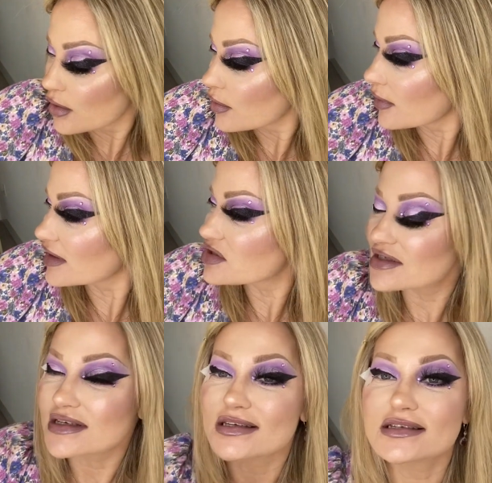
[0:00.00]
which
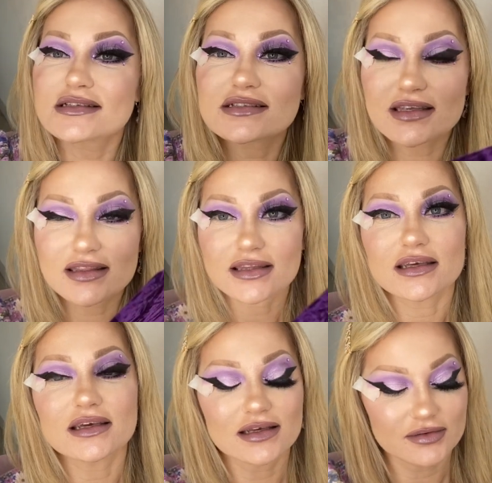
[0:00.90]
is
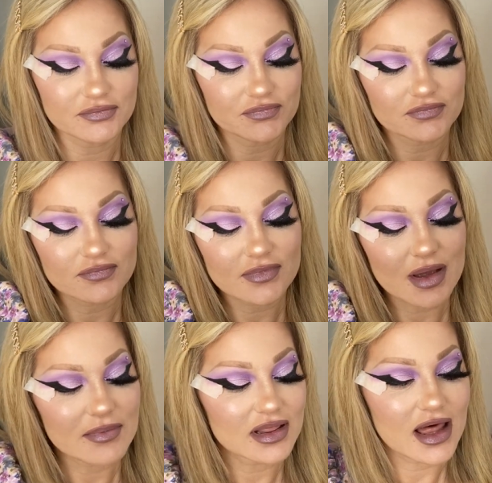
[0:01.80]
the
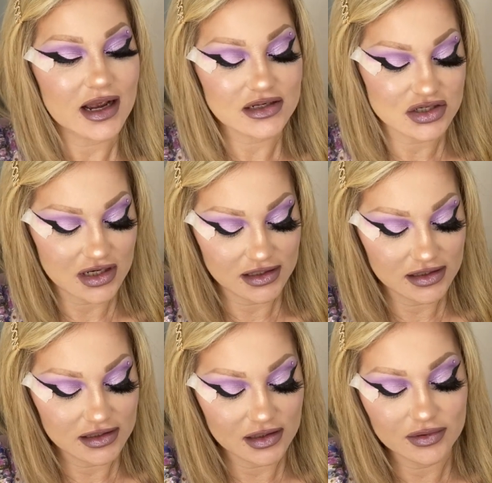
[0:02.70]
black shade in
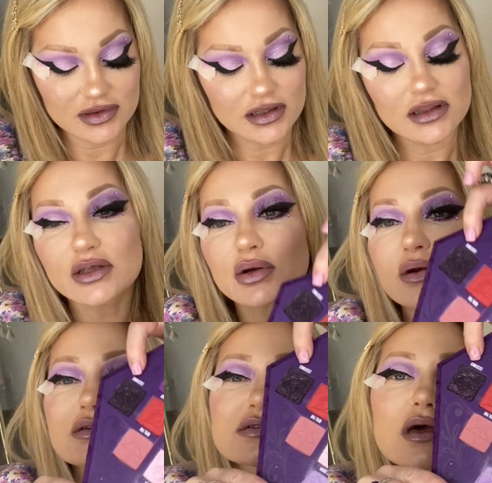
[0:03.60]
here with the
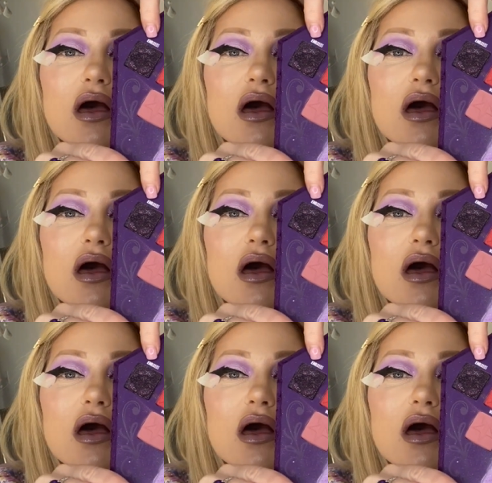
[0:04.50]
glitters.